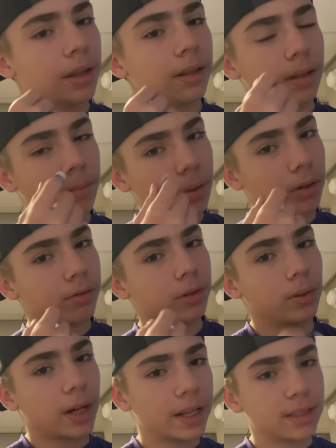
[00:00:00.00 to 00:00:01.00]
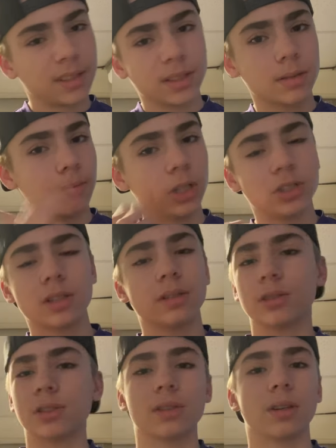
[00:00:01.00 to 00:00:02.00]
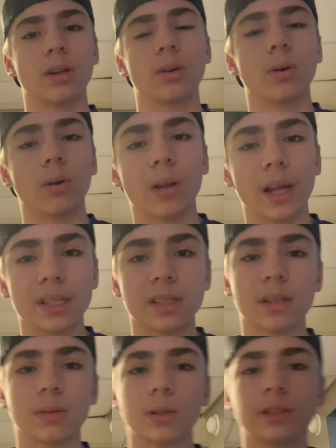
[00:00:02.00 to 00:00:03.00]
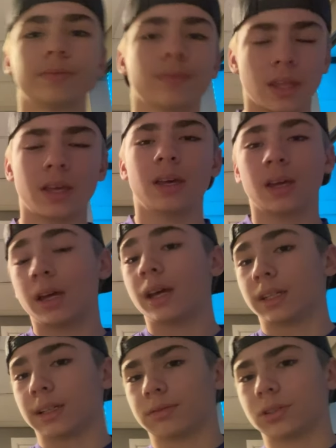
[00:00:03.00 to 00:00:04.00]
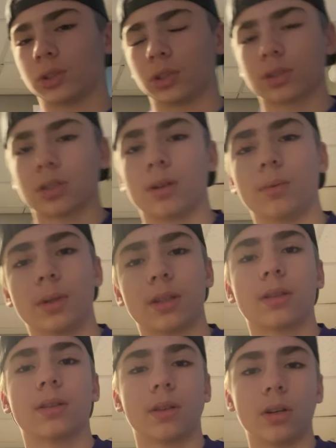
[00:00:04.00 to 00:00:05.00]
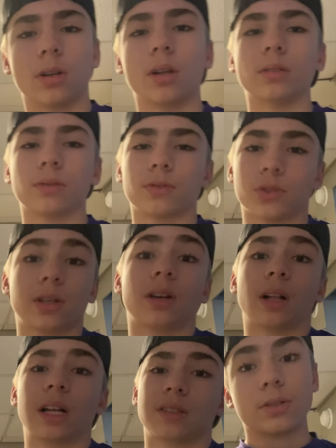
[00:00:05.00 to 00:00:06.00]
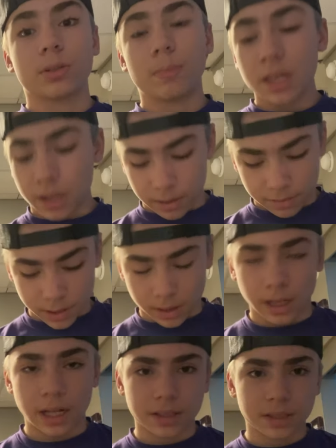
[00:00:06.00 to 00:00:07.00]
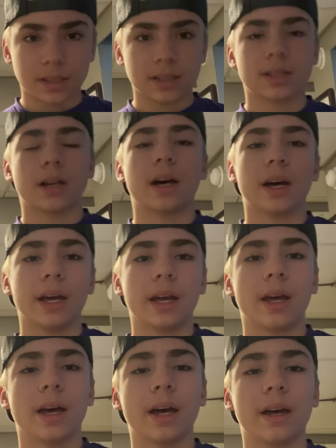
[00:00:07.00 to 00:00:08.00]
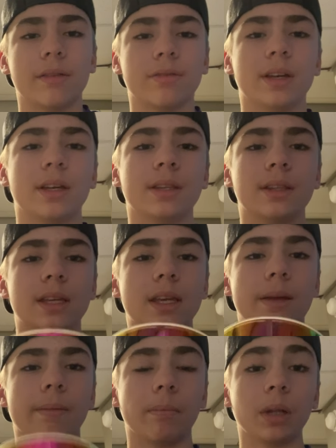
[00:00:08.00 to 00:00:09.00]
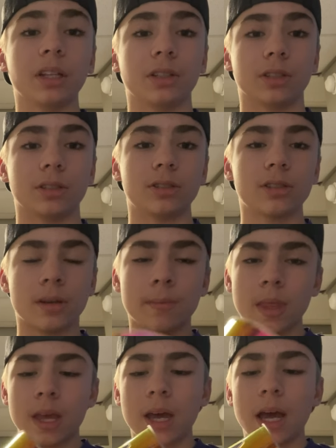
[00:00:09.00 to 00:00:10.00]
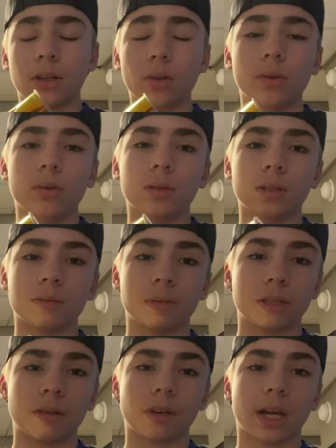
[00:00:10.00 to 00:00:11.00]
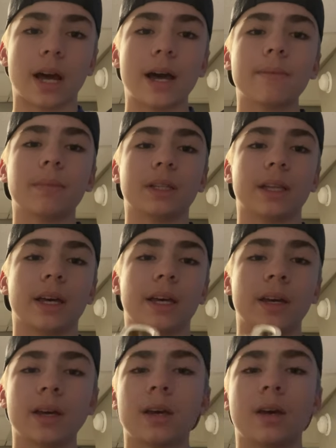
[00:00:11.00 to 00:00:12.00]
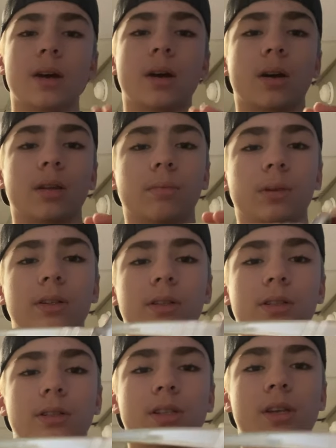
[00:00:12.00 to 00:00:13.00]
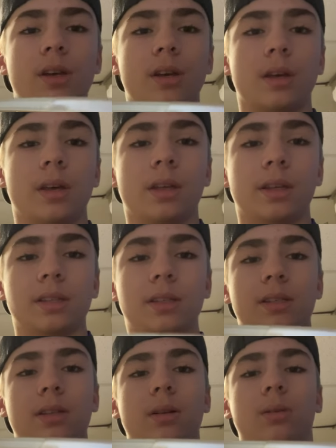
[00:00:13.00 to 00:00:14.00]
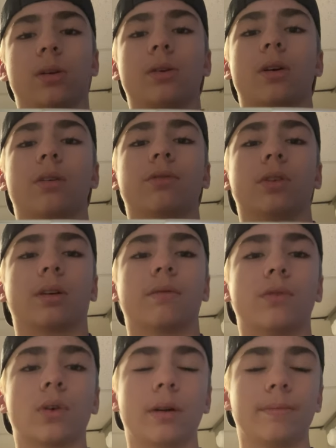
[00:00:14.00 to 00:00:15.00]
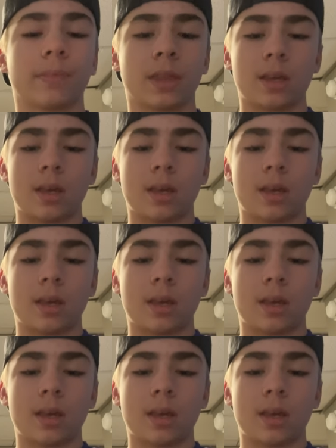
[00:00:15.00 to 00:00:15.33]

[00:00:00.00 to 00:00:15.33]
then put a few lines and smudge it just the good old classic one definitely looks good with good colorful sunglasses speaking of sunglasses i have the blenders don't know the specific kind but they are the blenders this is their logo if you're looking for them